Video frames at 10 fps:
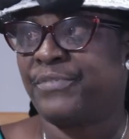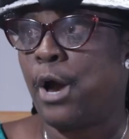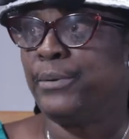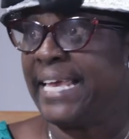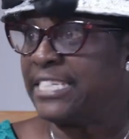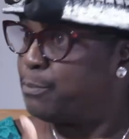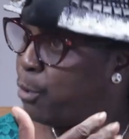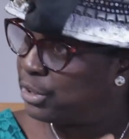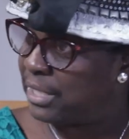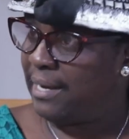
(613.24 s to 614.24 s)
of their own
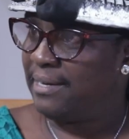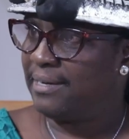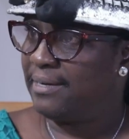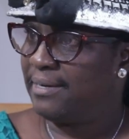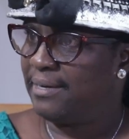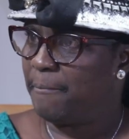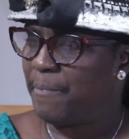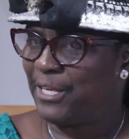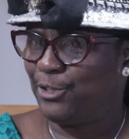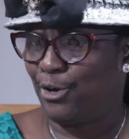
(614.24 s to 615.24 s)
exposure,
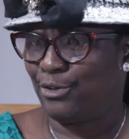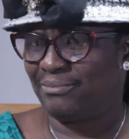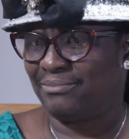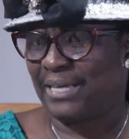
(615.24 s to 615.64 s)
you know,